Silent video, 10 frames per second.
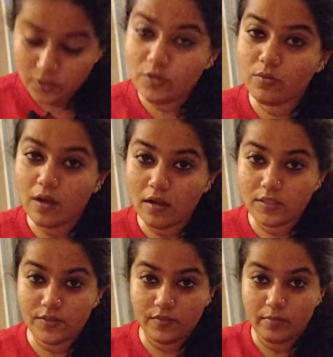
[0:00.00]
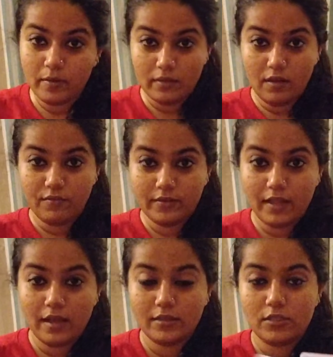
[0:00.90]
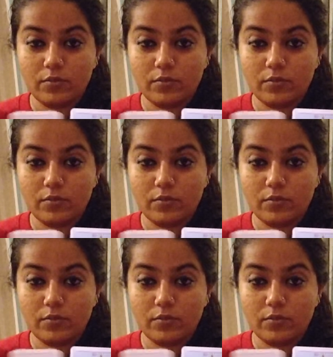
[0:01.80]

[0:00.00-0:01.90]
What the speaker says: 2 cards for the month after that.